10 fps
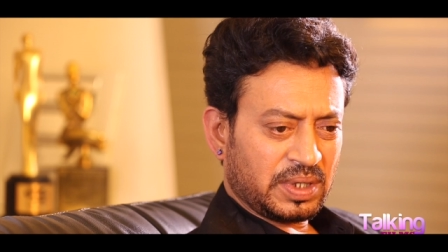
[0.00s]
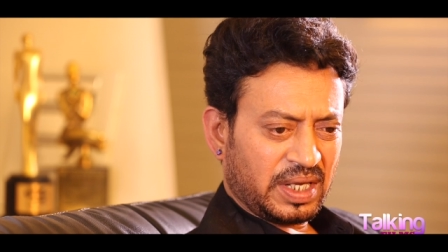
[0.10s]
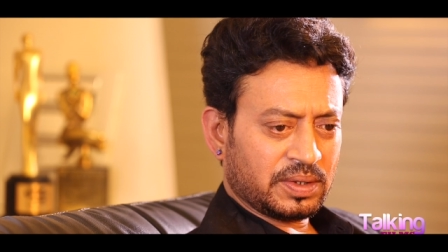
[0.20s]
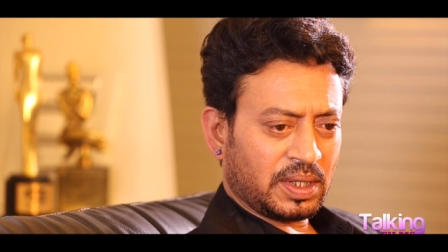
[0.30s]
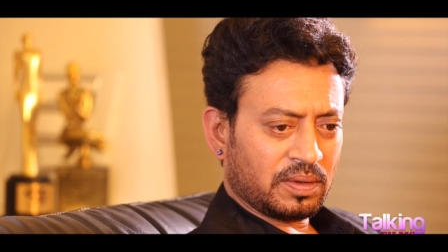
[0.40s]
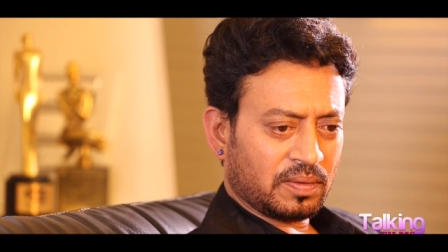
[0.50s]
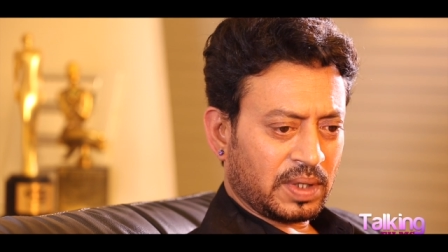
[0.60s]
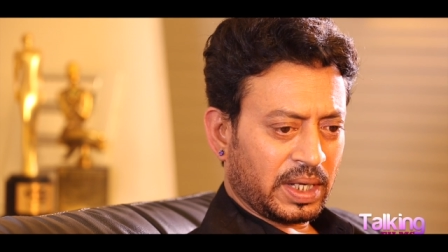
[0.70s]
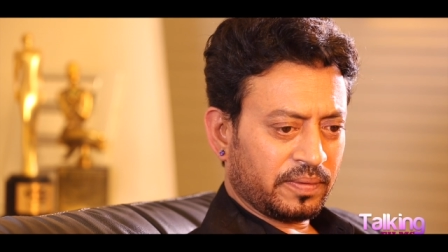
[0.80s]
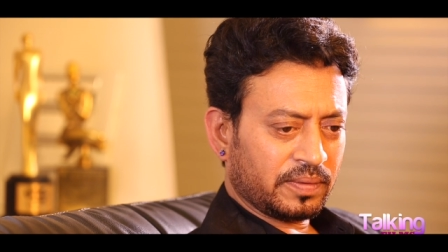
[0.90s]
sense out
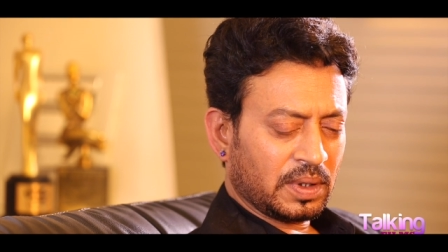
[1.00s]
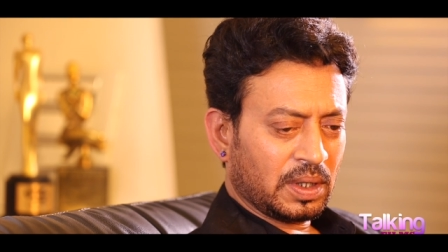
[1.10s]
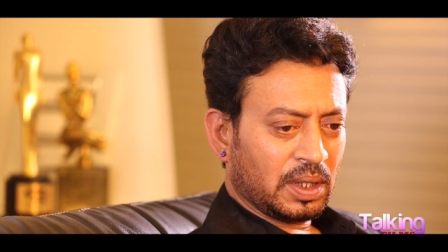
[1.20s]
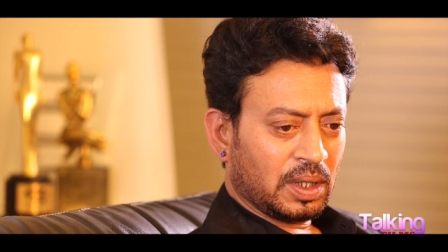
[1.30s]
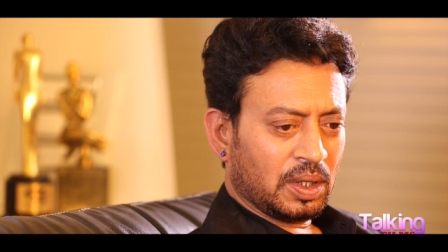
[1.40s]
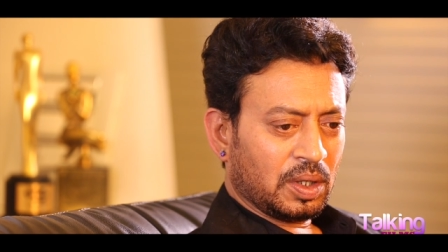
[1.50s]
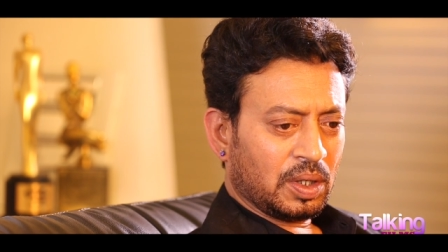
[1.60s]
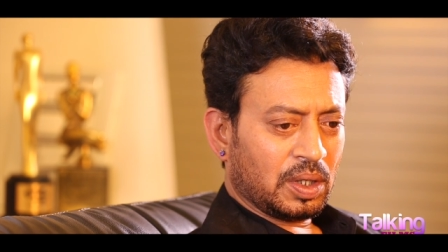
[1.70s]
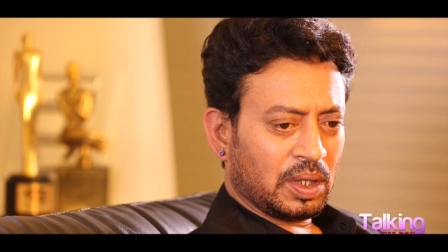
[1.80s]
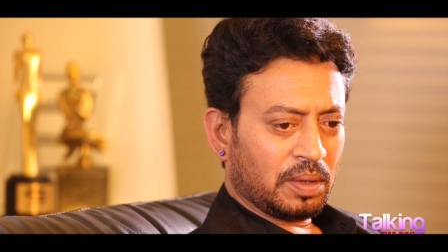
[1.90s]
of life,
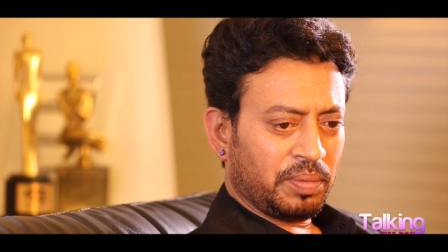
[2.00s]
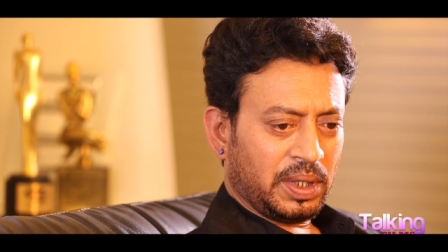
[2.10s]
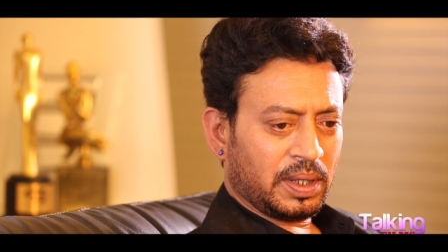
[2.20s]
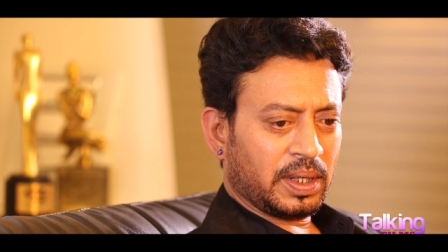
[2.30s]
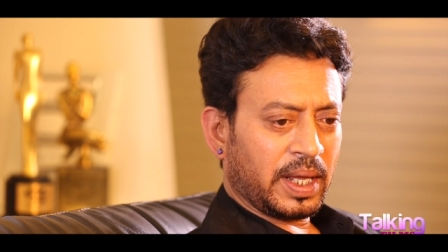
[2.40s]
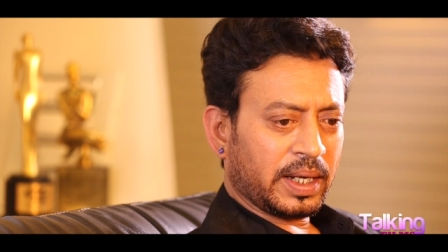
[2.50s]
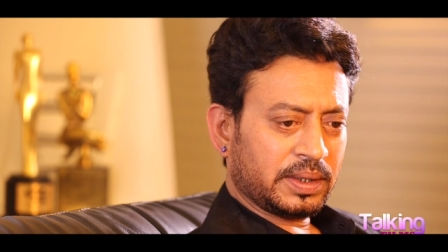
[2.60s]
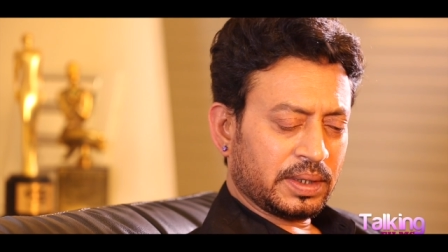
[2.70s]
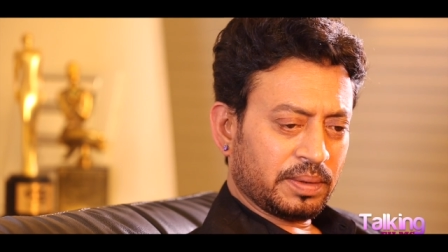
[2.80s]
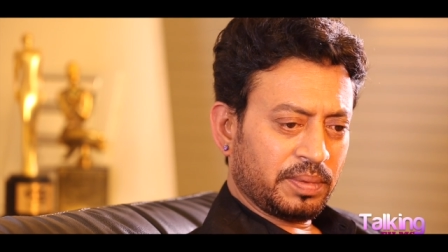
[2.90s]
being an
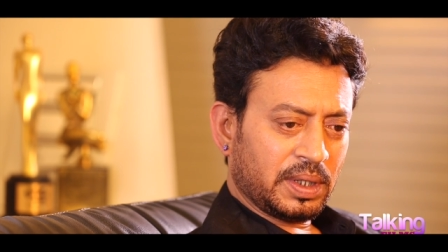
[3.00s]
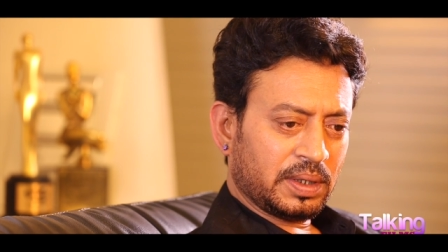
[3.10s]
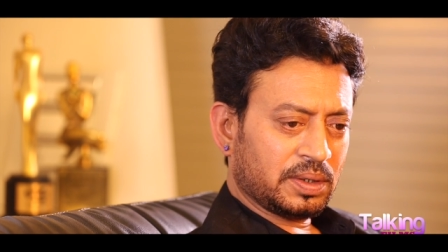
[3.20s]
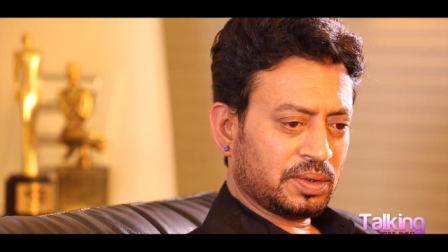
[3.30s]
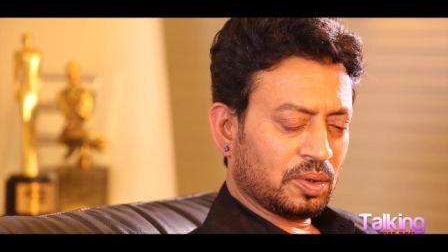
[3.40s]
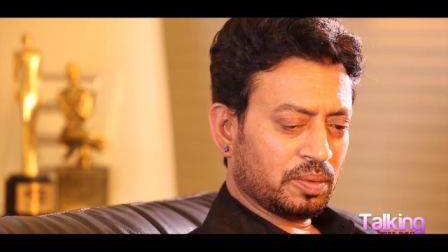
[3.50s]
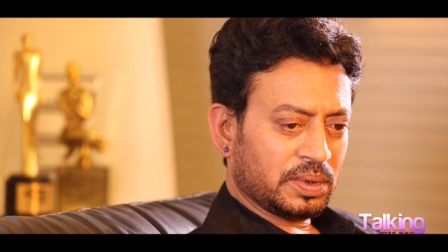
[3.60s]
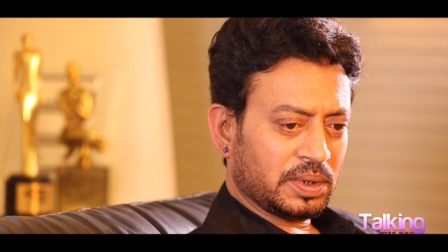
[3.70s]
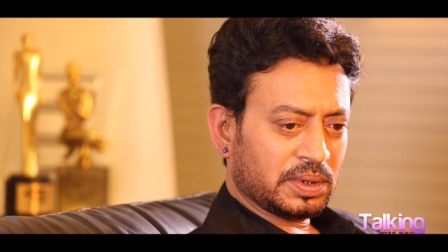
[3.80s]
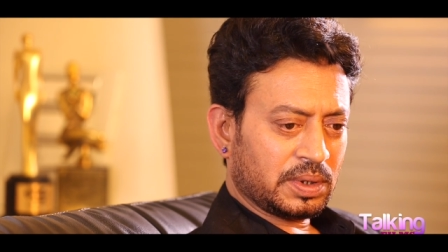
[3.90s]
actor, being in the show
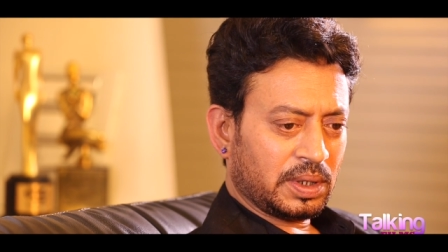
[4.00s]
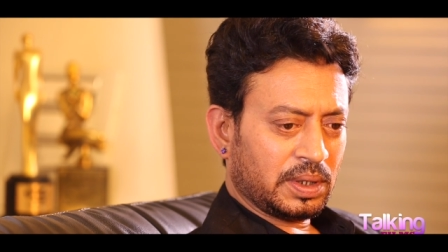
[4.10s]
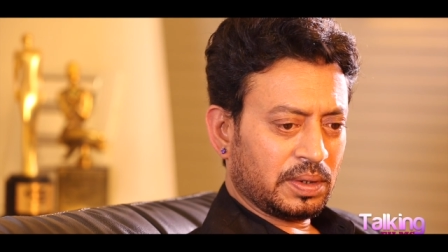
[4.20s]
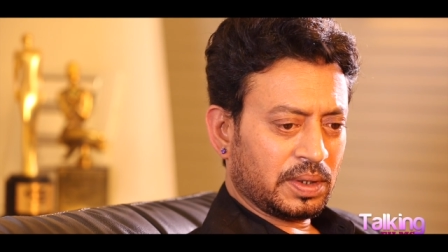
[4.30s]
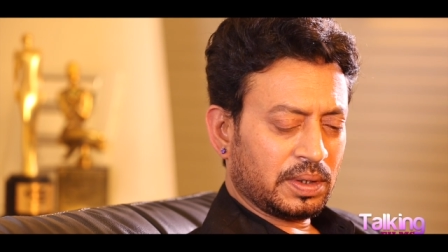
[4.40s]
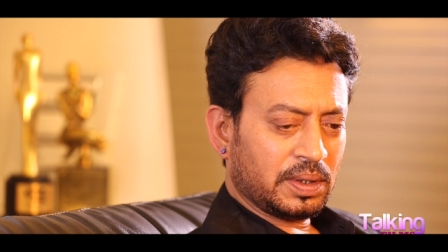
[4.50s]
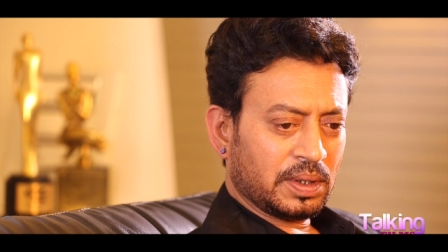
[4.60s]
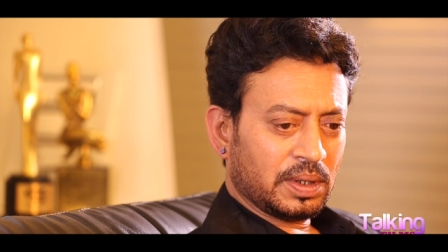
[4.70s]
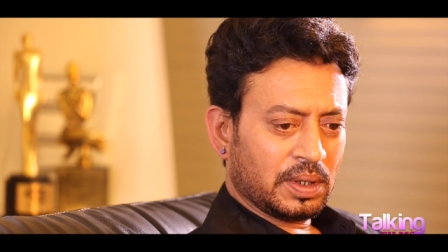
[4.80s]
business, he did